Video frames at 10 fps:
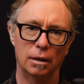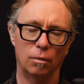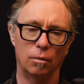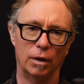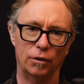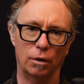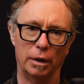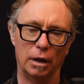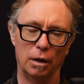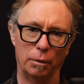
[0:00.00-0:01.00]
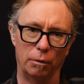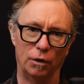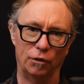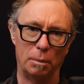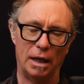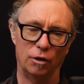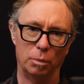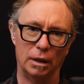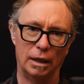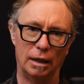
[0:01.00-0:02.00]
what's going on with risk
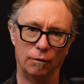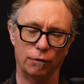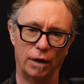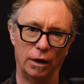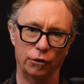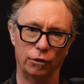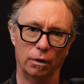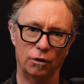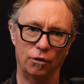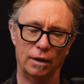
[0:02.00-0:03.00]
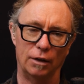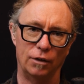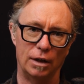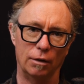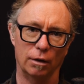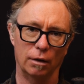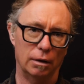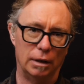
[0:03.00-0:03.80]
management and file storage that's either